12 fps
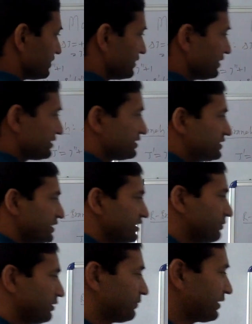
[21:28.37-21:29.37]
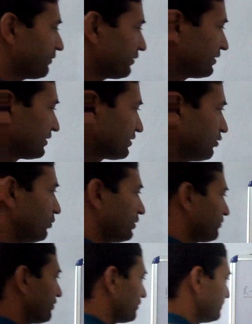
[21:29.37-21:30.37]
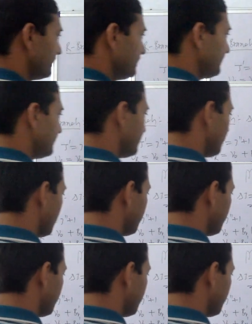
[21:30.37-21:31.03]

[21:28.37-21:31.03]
this j double prime over from there, then you